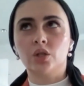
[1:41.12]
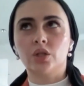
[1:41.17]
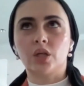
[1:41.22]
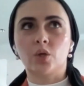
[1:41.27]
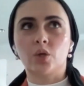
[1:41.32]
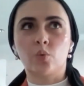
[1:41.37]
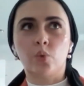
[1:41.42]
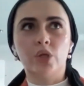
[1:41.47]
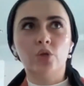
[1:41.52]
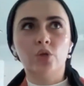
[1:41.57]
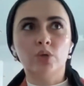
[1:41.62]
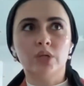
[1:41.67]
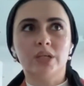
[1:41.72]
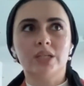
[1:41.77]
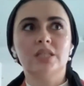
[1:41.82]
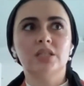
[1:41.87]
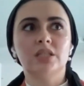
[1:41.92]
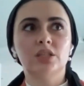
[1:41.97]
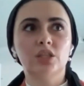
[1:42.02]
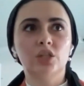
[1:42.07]
like when you're
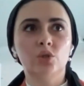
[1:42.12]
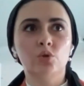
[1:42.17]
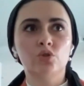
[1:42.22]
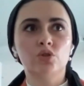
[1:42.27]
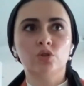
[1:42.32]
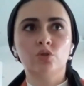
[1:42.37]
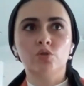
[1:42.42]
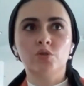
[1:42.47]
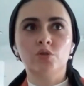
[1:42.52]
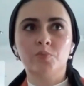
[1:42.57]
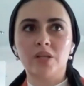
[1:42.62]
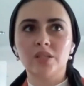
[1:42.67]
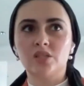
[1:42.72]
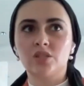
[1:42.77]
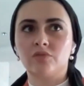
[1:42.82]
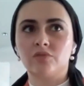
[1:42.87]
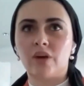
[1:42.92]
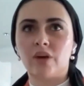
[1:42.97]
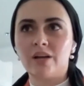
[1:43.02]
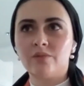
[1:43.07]
constantly using those
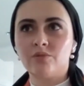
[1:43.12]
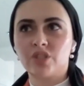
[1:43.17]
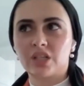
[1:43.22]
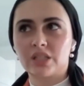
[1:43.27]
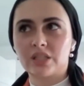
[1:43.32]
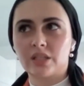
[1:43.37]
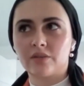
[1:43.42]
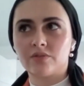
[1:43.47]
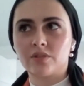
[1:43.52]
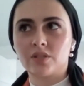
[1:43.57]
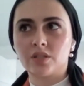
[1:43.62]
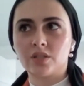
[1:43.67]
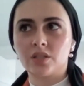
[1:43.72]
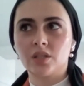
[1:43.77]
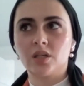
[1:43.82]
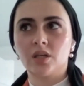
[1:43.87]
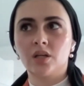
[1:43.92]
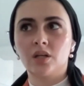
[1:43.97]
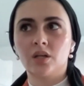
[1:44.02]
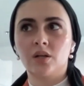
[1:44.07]
positive adjectives,
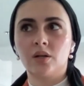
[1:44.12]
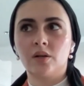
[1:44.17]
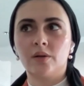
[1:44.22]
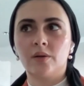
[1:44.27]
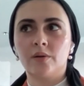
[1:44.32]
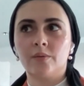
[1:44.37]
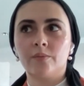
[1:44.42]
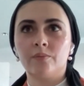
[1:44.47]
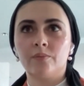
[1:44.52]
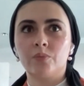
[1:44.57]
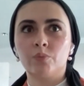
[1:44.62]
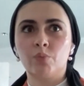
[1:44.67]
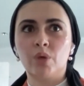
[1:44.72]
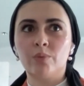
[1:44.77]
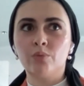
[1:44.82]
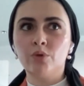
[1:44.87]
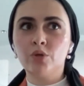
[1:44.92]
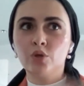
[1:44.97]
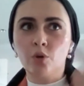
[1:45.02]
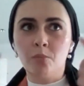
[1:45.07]

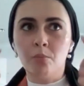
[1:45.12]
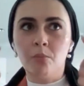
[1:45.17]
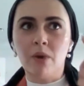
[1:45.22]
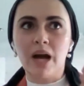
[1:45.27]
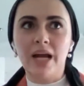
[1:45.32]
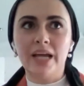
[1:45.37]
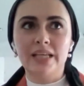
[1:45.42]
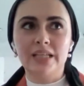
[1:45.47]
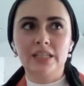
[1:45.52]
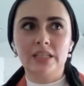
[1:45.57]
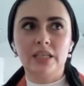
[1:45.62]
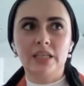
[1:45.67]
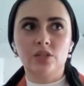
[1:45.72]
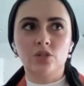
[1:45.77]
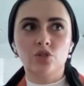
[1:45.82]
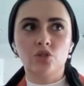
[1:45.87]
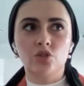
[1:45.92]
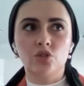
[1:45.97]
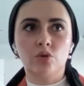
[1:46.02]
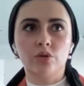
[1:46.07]
maybe your mind
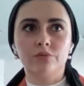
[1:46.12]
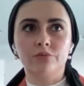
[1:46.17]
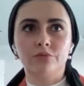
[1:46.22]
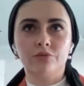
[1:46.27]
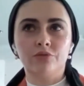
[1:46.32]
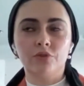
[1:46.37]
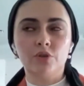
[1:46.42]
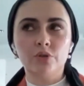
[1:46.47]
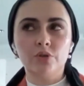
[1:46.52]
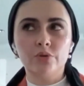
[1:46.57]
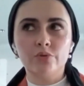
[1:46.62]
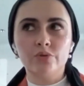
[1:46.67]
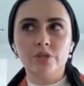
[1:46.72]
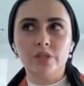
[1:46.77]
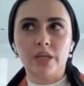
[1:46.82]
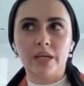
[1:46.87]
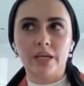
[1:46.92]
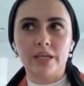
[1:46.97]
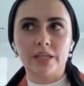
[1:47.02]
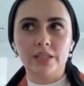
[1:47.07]
gets so confused
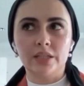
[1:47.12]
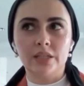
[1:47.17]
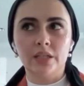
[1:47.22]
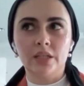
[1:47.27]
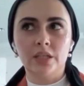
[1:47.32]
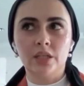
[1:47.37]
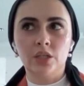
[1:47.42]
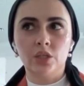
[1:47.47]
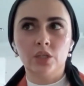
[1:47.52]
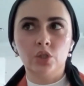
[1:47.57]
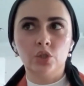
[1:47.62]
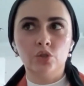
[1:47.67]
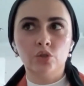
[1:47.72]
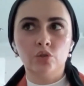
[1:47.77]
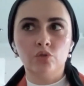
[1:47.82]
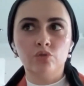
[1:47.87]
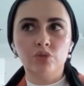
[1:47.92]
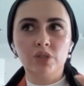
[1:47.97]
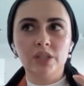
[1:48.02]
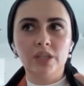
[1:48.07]
that you
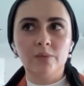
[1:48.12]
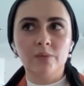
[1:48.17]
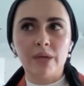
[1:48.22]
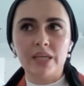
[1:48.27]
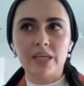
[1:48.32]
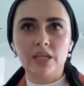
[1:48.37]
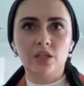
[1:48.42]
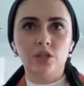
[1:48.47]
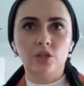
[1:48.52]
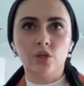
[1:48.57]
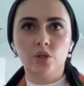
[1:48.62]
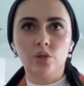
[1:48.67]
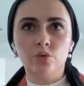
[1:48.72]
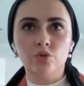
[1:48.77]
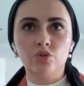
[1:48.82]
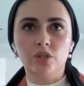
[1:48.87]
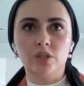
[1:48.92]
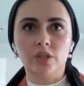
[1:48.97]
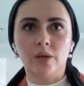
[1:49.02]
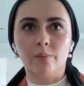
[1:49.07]
don't really make a
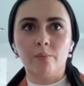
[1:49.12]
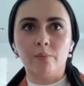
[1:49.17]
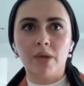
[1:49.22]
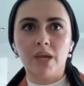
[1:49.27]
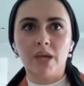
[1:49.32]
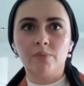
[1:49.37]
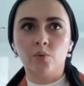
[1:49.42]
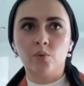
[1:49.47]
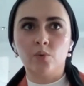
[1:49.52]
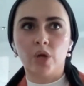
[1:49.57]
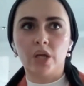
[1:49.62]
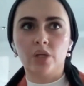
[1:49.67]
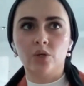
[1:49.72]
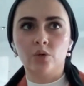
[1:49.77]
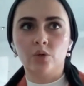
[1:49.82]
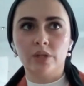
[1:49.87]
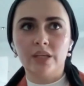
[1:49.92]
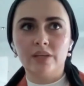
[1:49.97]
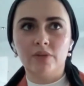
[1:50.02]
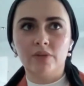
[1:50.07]
conclusion that maybe where you're
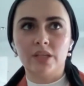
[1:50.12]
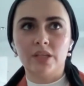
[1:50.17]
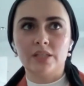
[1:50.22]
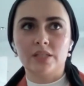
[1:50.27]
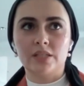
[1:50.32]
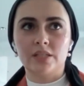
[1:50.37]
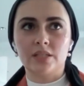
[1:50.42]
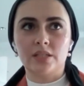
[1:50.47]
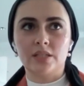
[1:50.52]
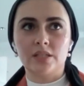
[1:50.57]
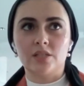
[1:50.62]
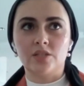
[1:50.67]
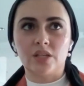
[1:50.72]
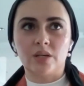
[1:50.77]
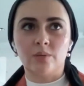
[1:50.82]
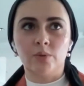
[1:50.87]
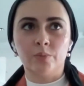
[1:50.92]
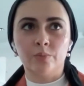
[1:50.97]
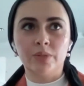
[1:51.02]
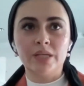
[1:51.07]
living is a
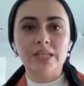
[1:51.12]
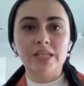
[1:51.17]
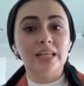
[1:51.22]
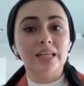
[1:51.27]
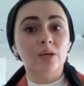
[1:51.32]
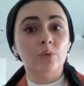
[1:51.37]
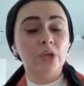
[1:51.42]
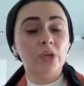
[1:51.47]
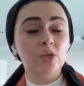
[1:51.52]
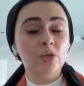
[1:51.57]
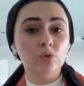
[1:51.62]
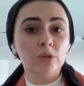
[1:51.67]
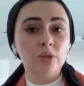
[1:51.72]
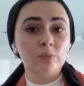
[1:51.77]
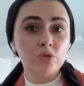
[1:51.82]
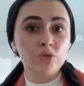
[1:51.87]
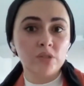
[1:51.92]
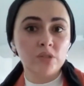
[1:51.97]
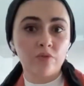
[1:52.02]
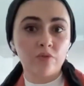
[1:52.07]
terrible place. Like when you're in an
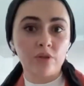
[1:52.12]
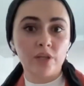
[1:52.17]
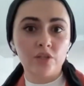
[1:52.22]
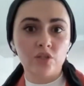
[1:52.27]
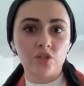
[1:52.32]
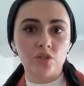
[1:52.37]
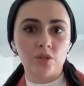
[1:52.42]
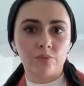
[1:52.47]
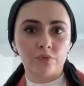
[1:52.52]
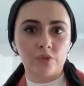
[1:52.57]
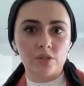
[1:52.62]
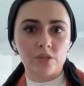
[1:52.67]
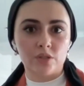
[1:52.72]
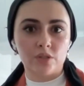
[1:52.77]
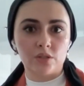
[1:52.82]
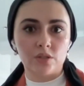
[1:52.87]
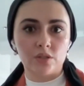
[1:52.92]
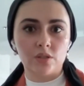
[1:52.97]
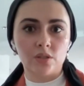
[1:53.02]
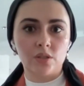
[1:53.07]
abusive relationship, for
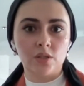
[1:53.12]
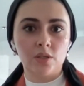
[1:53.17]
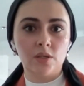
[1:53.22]
instance.